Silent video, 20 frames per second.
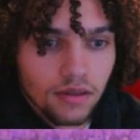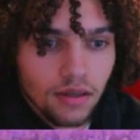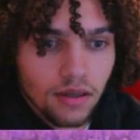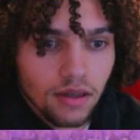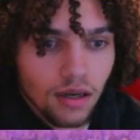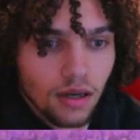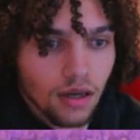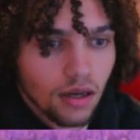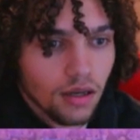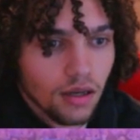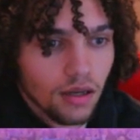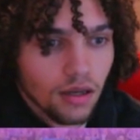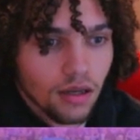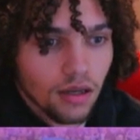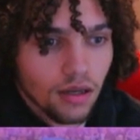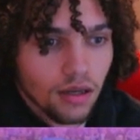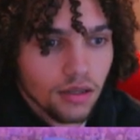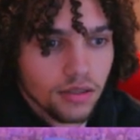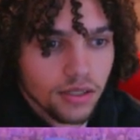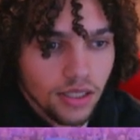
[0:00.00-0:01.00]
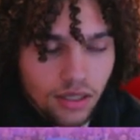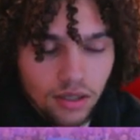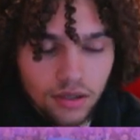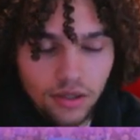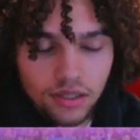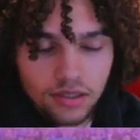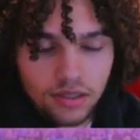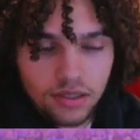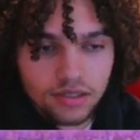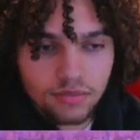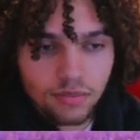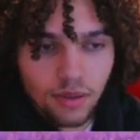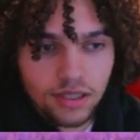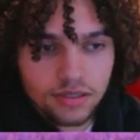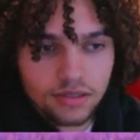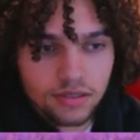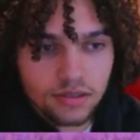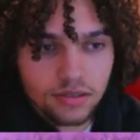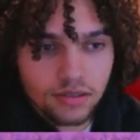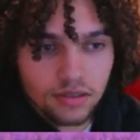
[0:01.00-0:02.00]
Yeah, okay, it is
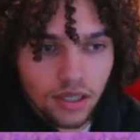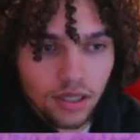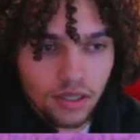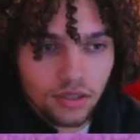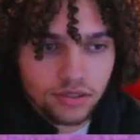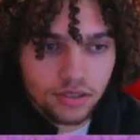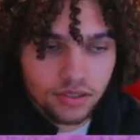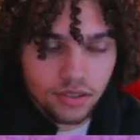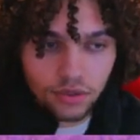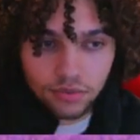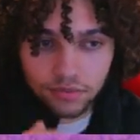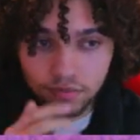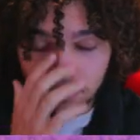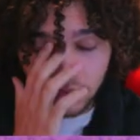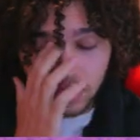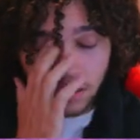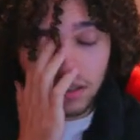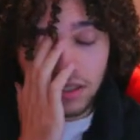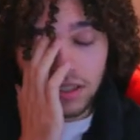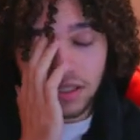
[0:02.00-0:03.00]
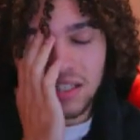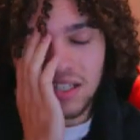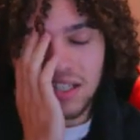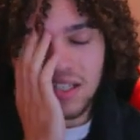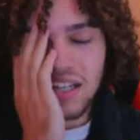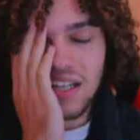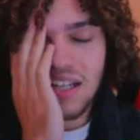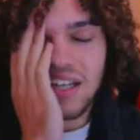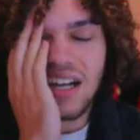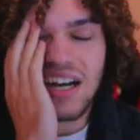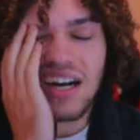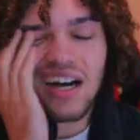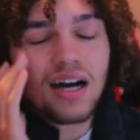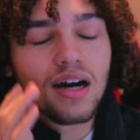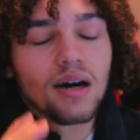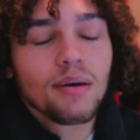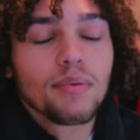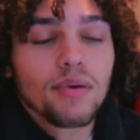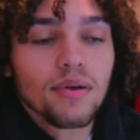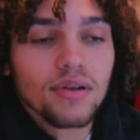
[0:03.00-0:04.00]
Moxie. Okay, good to know.
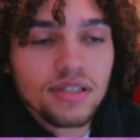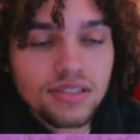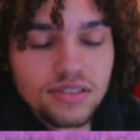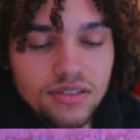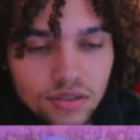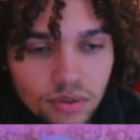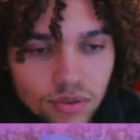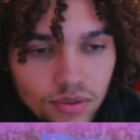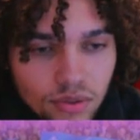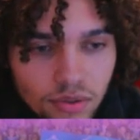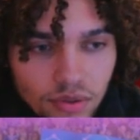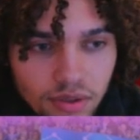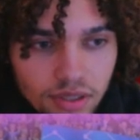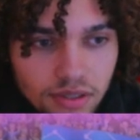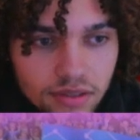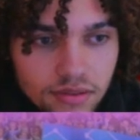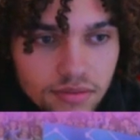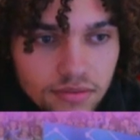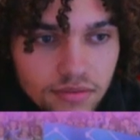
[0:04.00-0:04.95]
Oh, bro, that's so annoying.